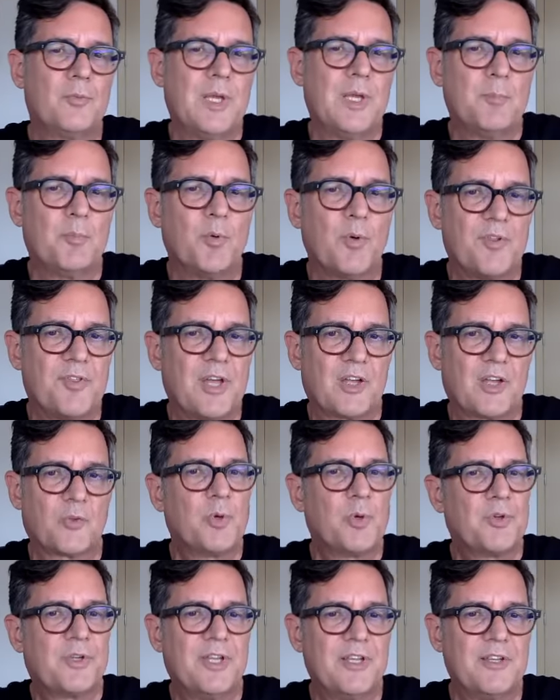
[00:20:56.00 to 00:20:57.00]
people with
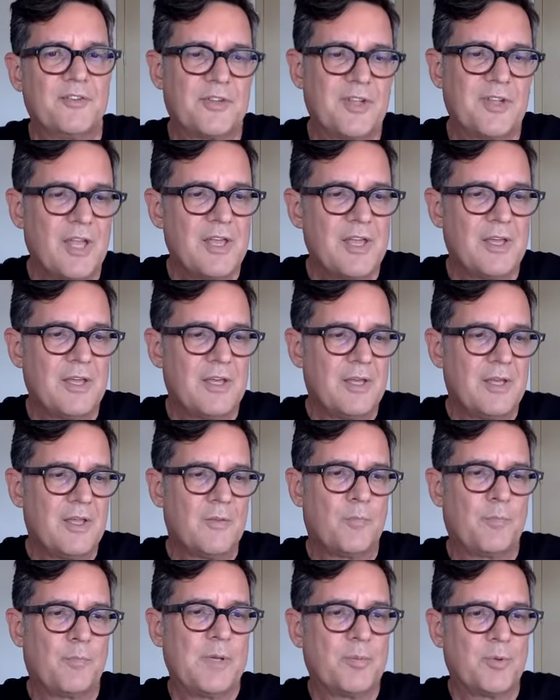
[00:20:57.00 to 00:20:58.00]
expertise.
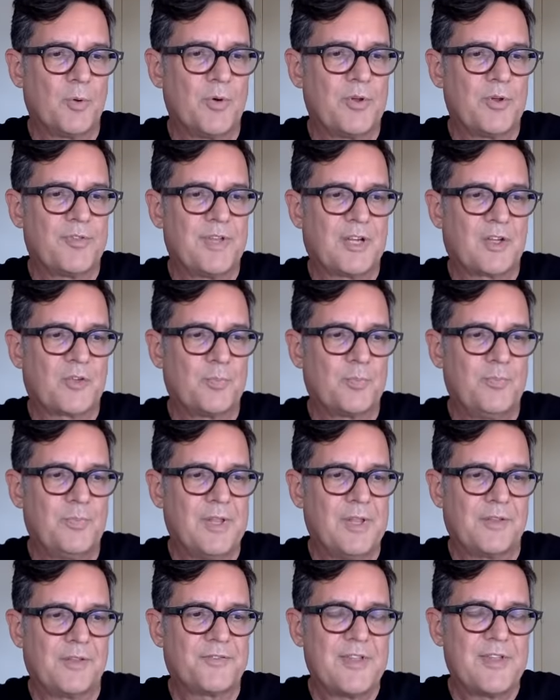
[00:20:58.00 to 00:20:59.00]
People with
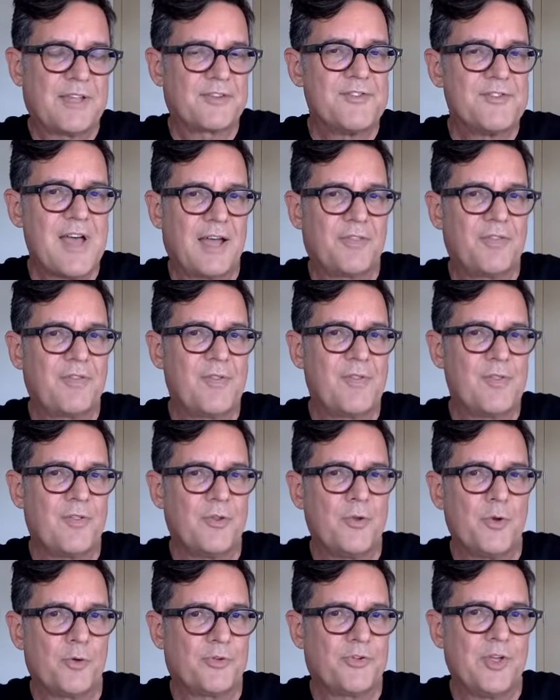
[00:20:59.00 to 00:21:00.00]
that's not
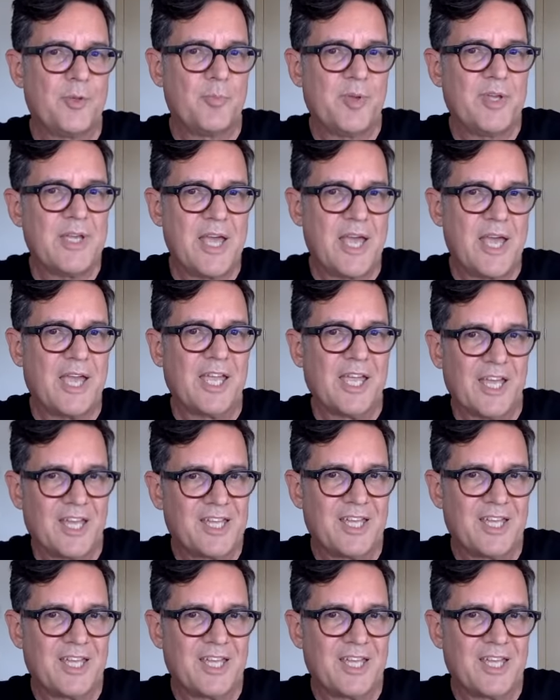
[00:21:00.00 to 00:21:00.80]
your CPA